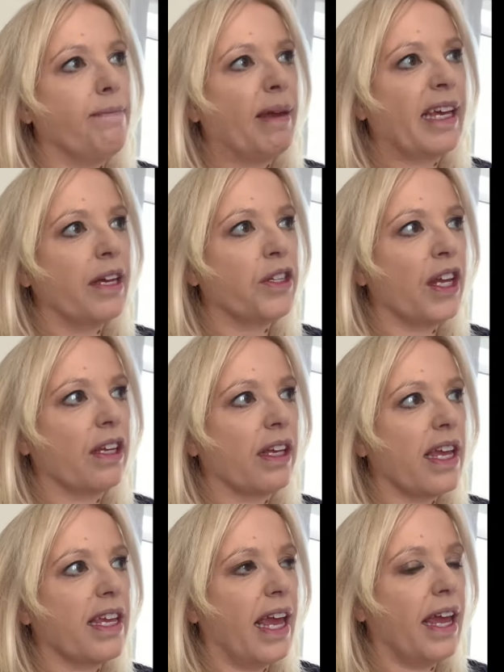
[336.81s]
Because he
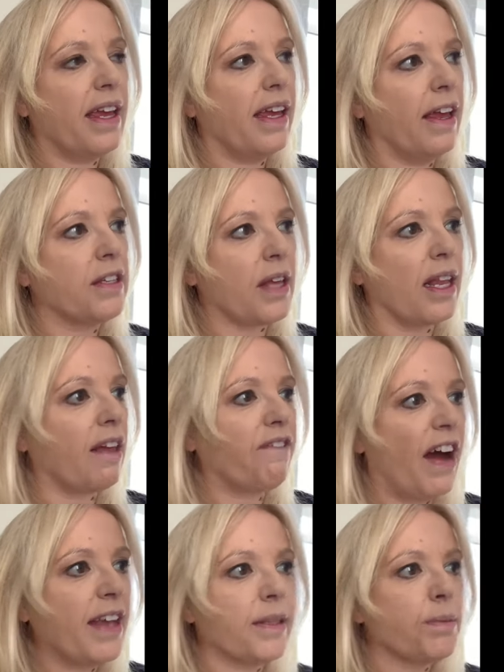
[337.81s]
he he suddenly
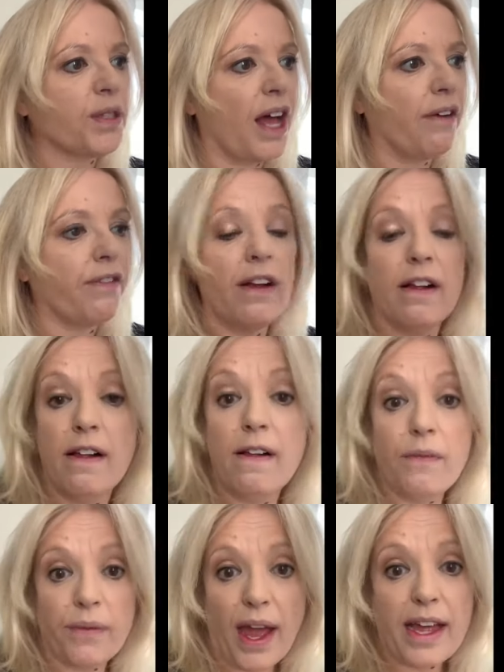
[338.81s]
finds himself
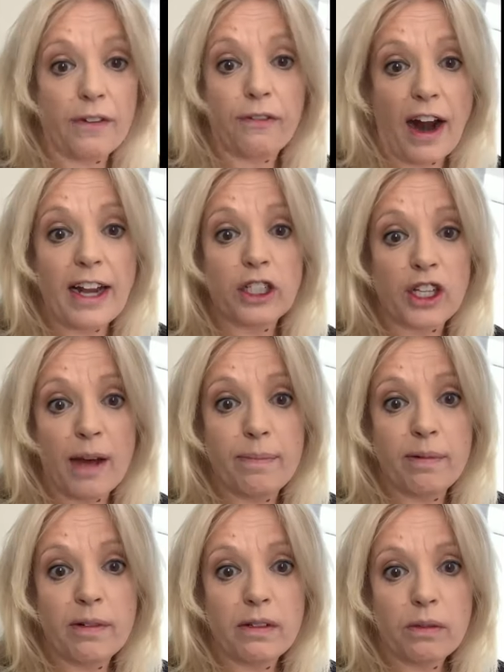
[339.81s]
in a
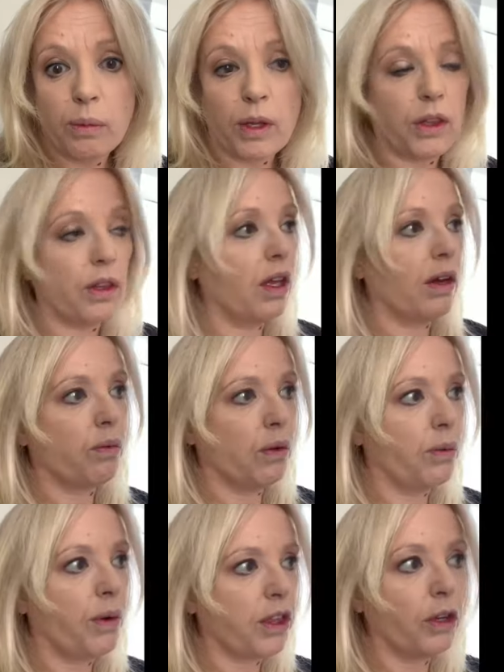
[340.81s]
friendship with
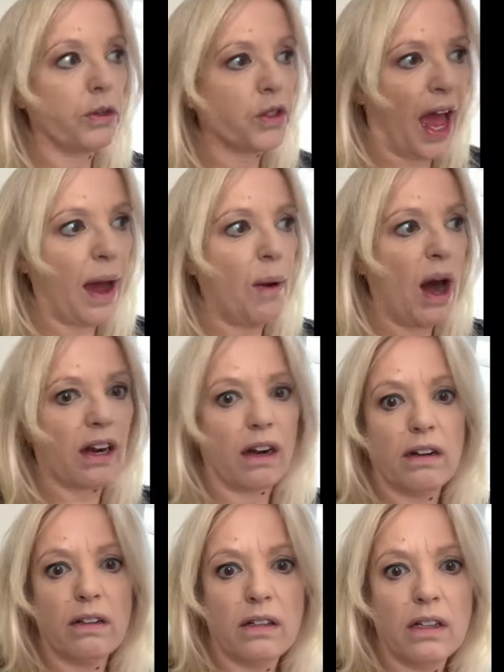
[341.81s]
with Luke Skywalker.
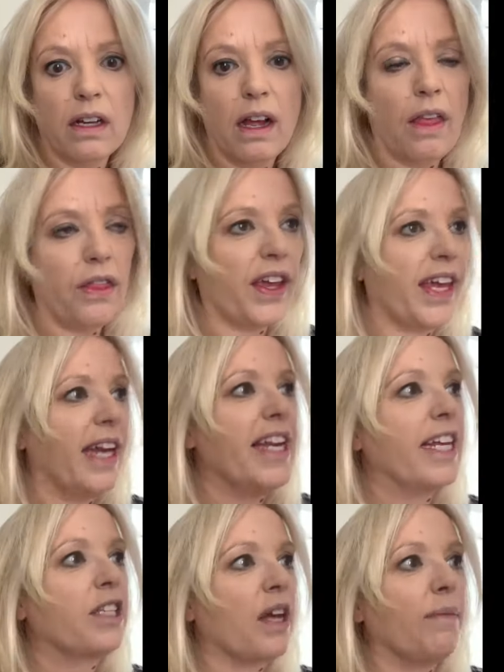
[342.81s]
The kid
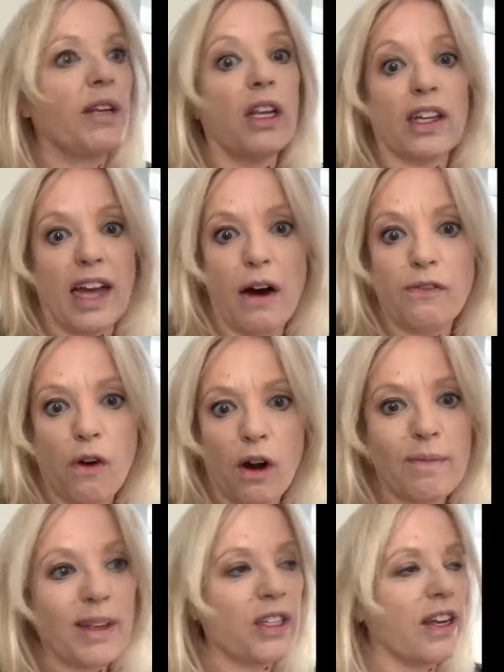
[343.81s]
needs someone to look out for
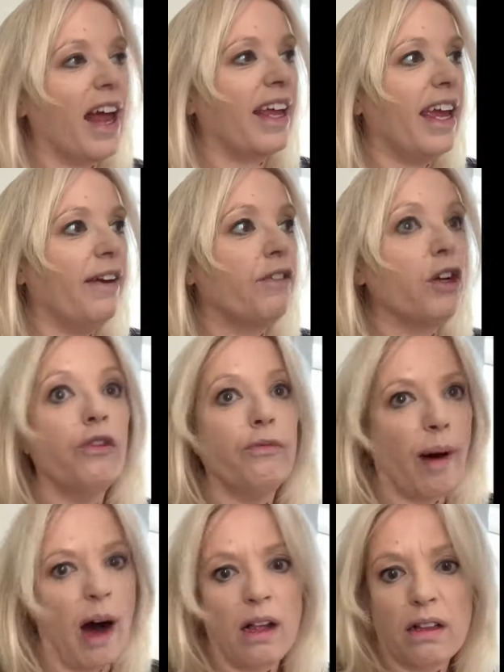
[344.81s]
him. He's a naive
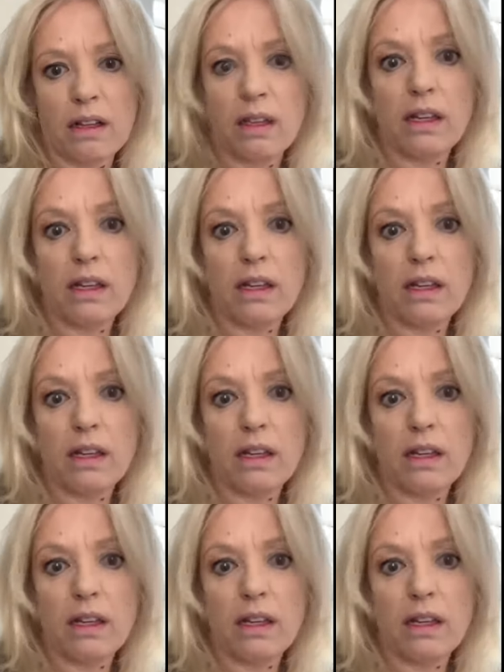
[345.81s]
goofball.